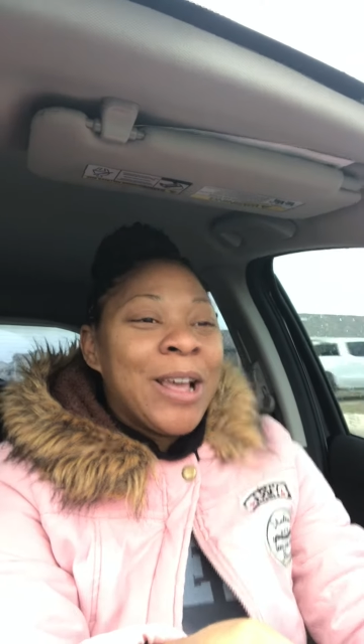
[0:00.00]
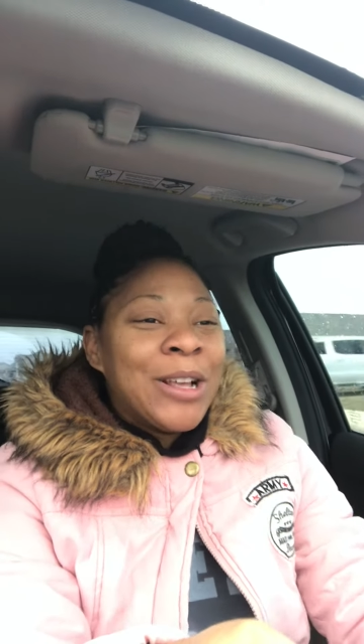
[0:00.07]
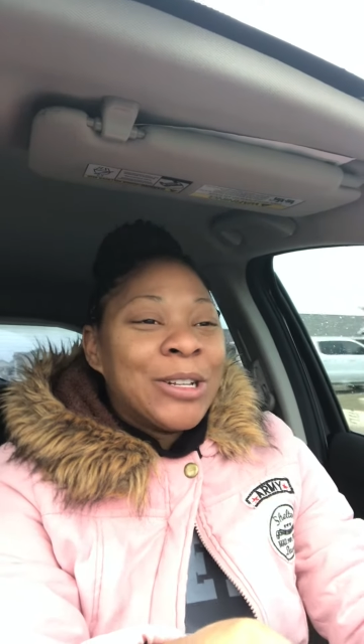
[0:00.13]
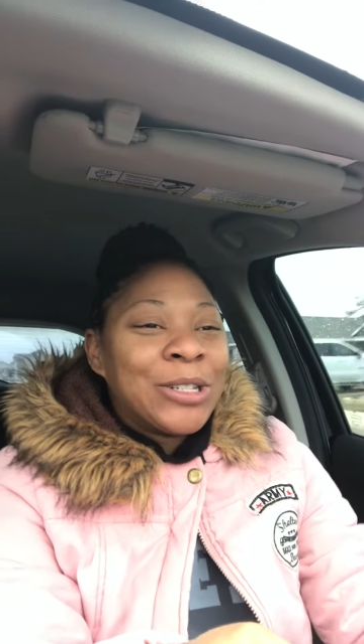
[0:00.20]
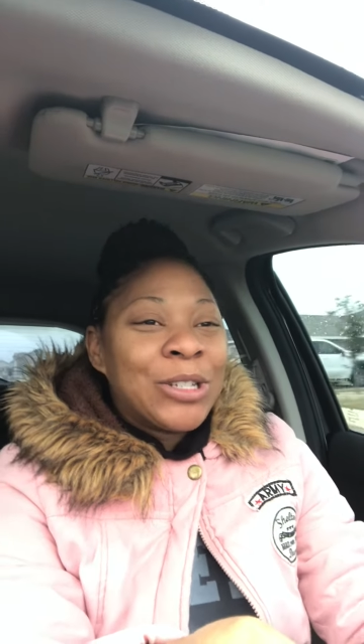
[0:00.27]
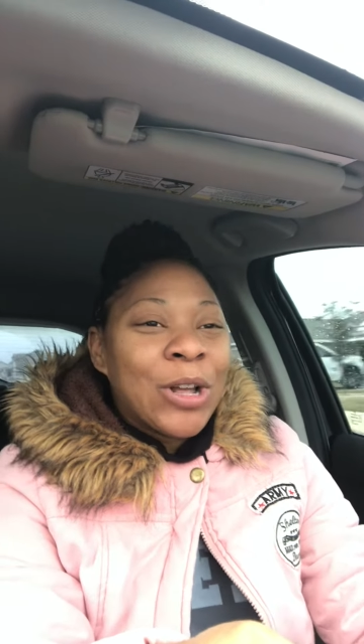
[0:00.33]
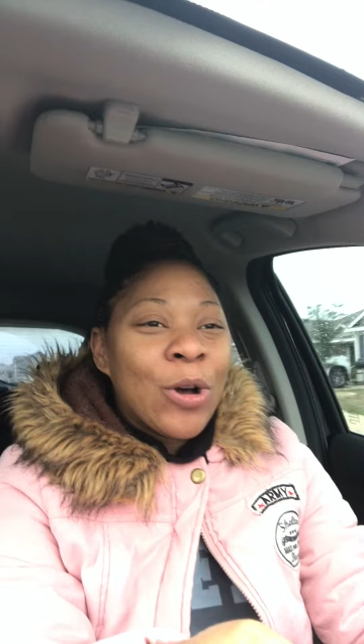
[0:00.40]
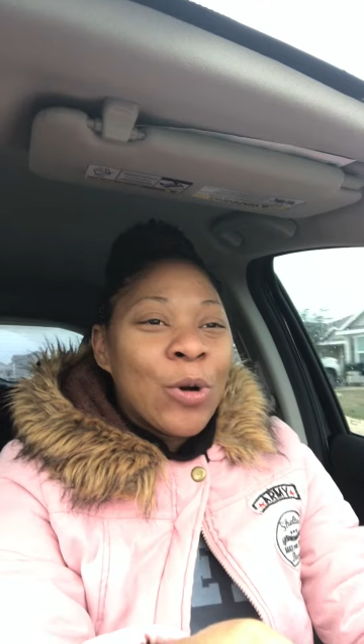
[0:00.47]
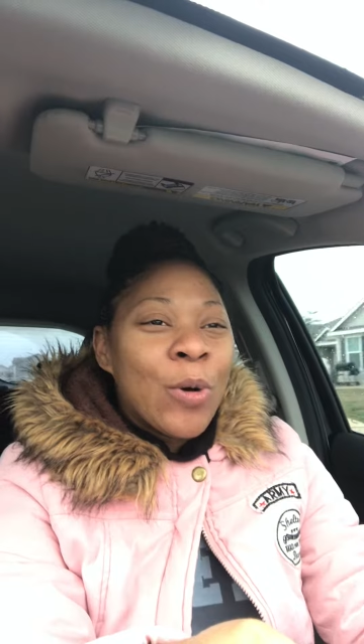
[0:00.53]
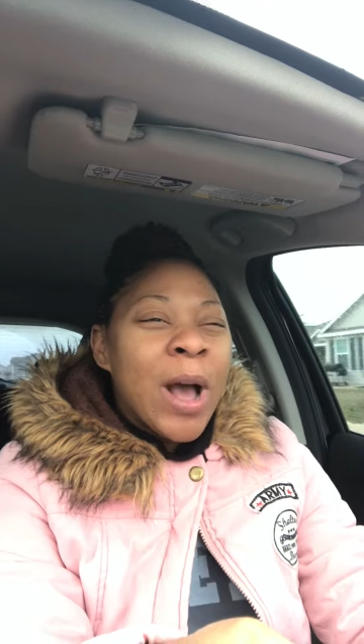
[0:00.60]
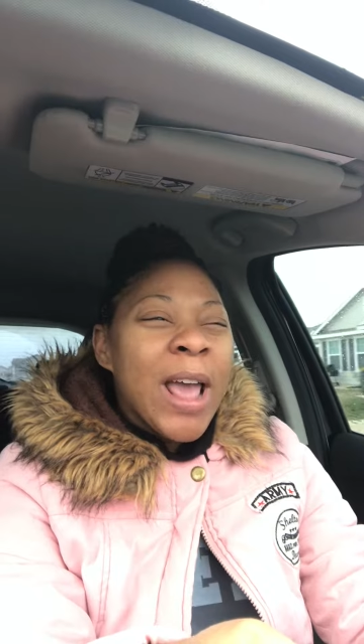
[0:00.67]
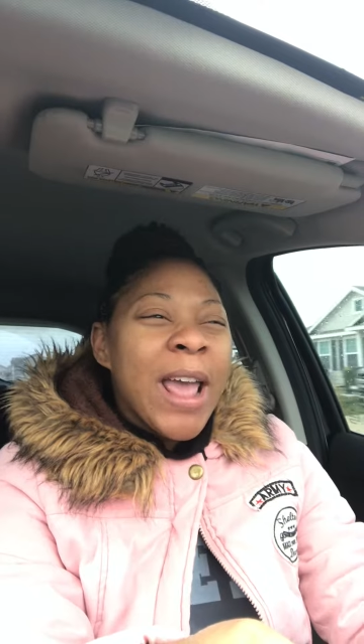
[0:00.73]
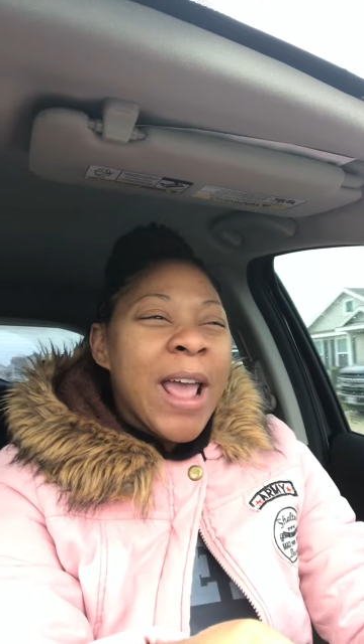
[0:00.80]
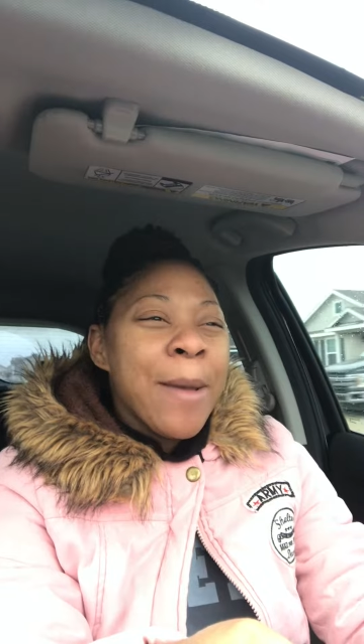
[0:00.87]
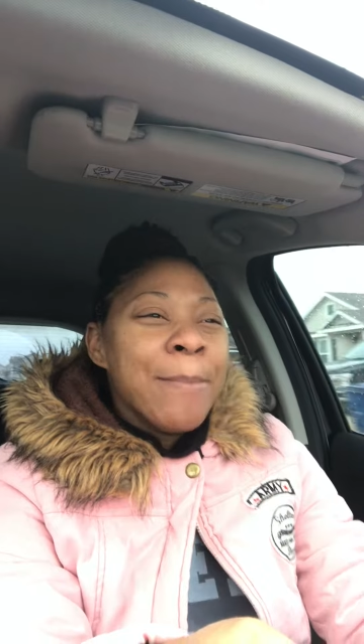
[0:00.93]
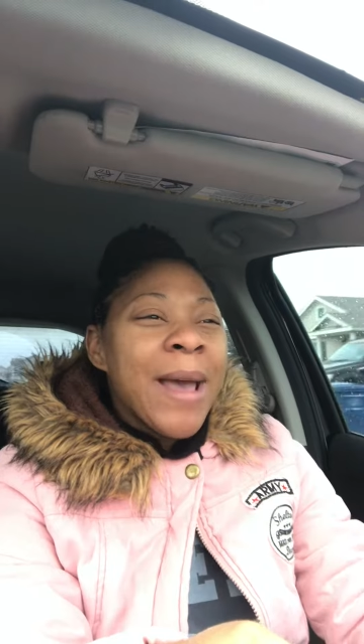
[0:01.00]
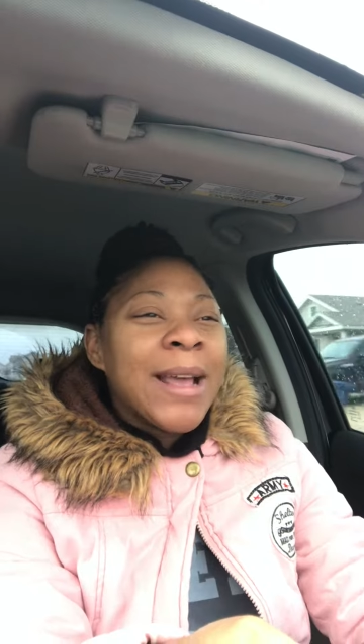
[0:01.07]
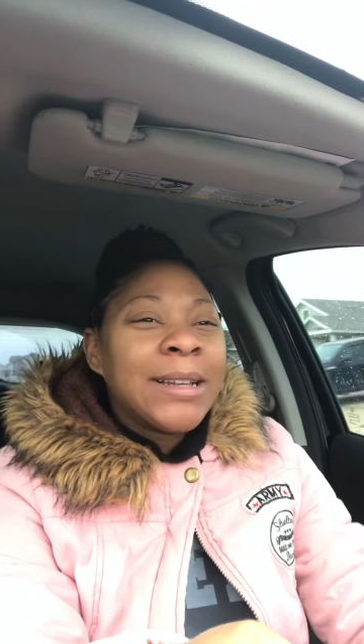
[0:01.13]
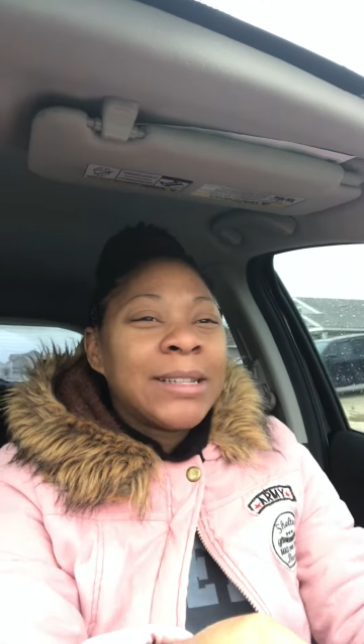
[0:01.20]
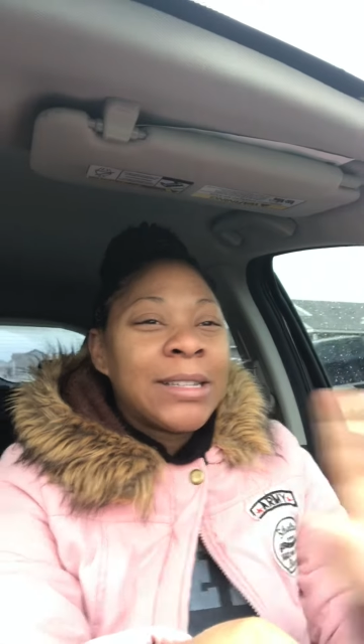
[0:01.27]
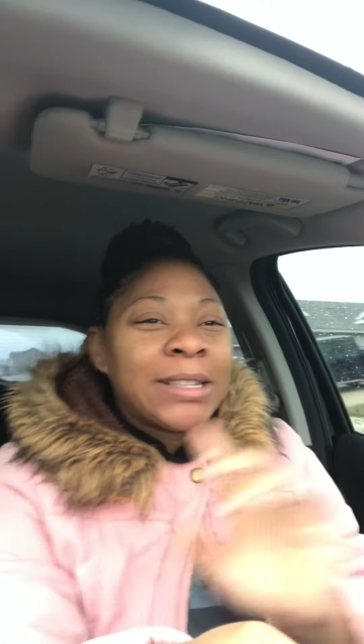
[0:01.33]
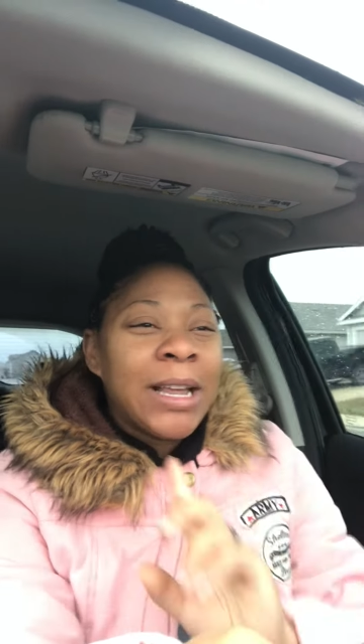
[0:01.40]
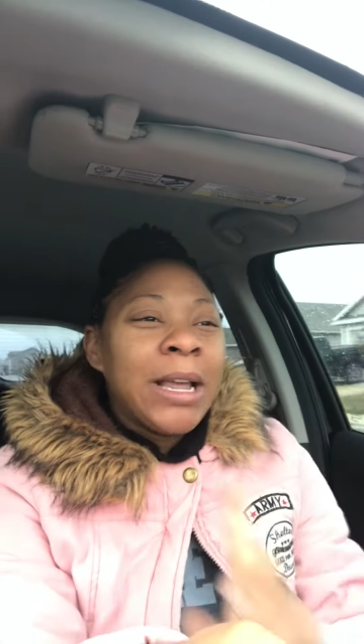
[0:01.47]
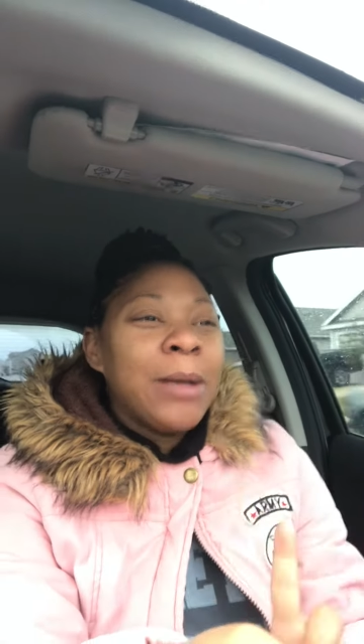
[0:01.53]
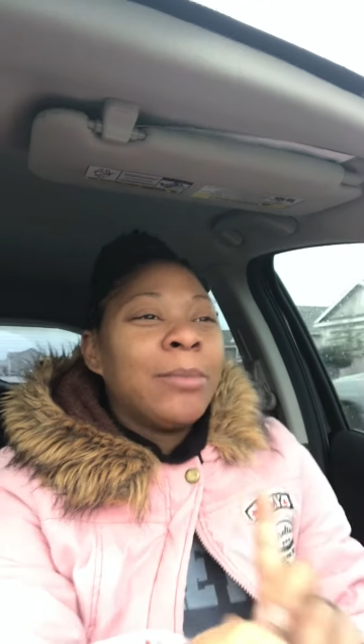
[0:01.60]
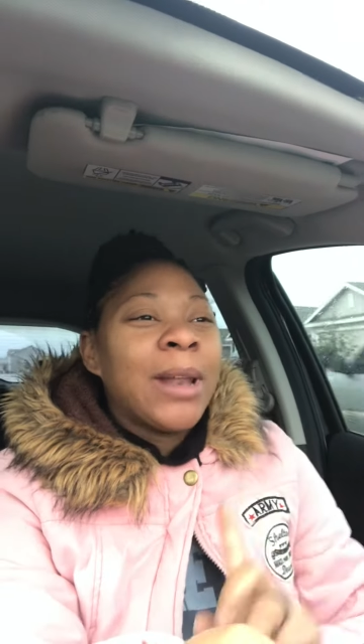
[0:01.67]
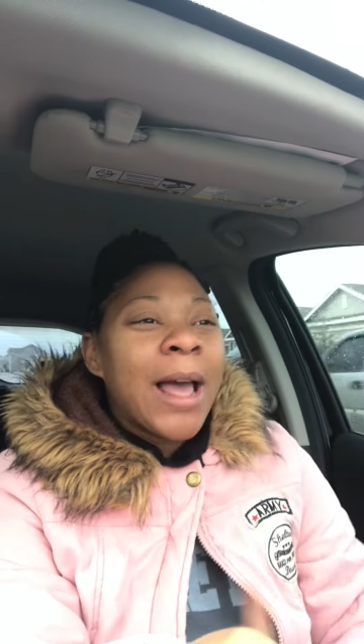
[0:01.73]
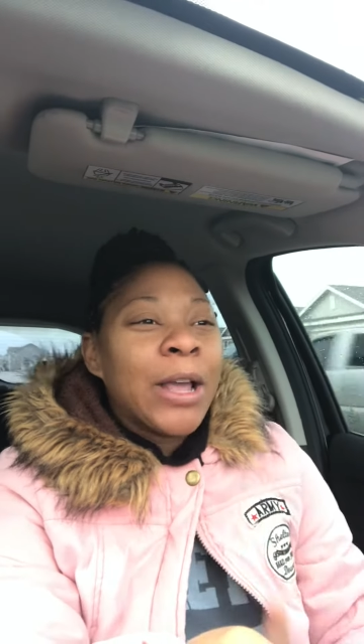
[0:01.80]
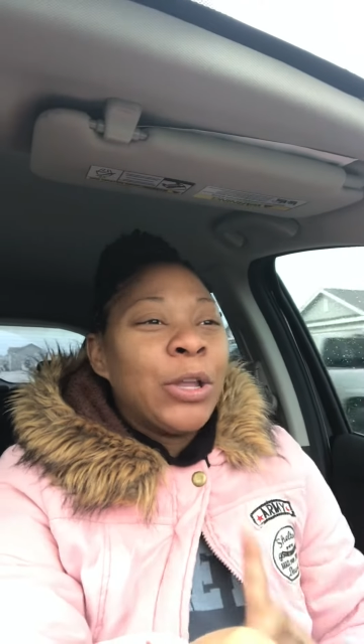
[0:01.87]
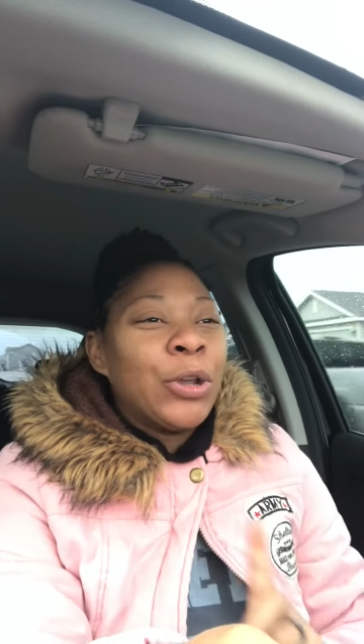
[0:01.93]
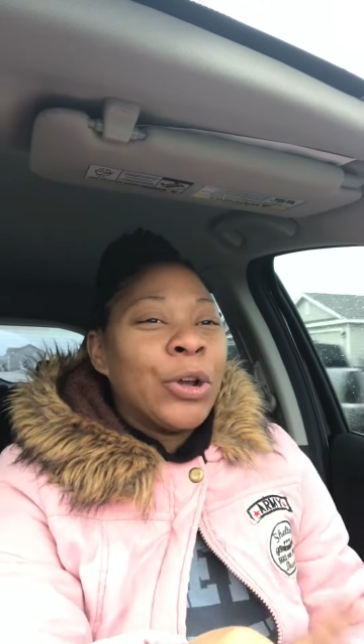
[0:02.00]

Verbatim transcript: So it may seem like